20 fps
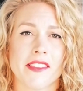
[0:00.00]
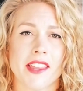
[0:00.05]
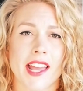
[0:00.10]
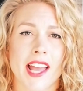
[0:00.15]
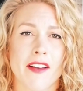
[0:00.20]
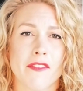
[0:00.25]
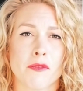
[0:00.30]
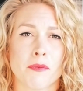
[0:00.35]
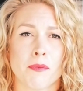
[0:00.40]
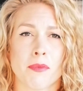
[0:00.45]
They
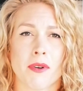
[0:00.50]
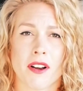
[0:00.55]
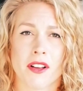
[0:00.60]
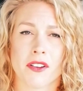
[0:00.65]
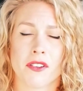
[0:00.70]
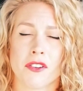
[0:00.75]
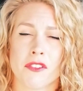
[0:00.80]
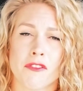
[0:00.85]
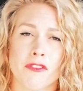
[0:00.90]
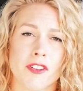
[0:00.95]
have a product
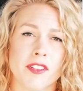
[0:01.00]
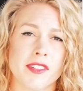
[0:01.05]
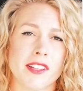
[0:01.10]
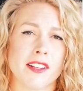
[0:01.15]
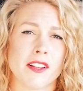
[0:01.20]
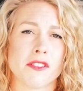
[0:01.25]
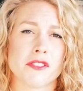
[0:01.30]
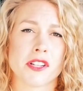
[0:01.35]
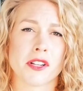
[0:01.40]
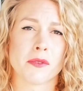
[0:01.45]
called Frizzy
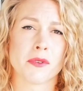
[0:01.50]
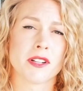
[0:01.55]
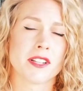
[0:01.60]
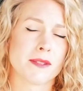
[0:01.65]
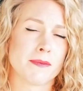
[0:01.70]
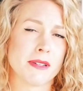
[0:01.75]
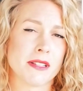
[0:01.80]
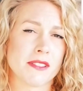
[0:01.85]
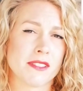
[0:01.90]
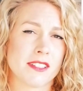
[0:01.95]
Logic, which
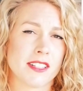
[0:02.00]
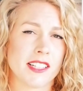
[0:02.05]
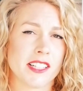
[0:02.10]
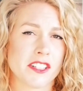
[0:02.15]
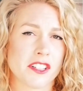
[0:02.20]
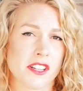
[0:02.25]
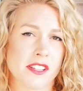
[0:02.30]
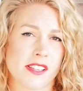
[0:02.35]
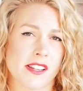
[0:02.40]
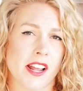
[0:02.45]
smells
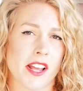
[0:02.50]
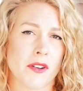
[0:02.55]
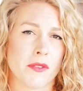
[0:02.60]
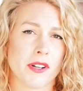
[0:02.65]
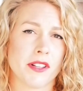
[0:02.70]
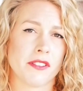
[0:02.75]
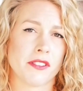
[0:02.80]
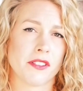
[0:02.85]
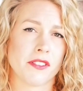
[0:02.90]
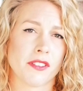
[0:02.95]
delicious, and I
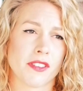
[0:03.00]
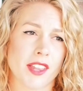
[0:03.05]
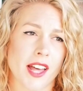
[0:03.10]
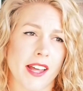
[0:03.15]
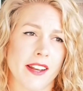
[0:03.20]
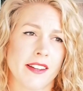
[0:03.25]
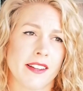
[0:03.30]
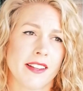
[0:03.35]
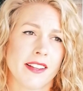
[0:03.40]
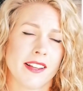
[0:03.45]
always use
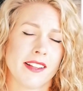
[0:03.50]
that.